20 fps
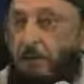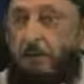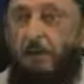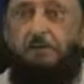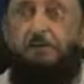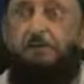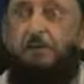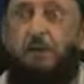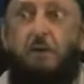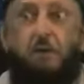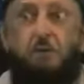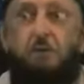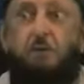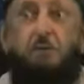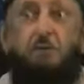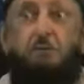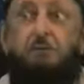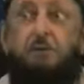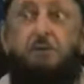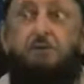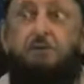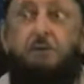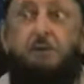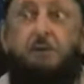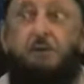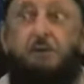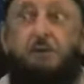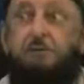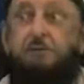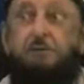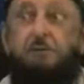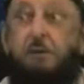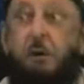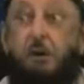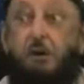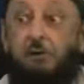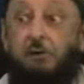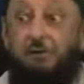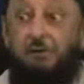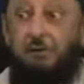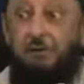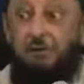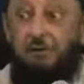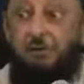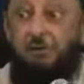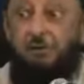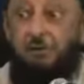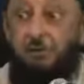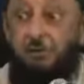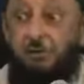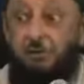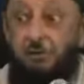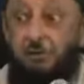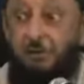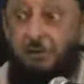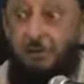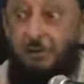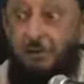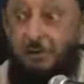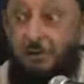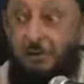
Al-Azhar University does not teach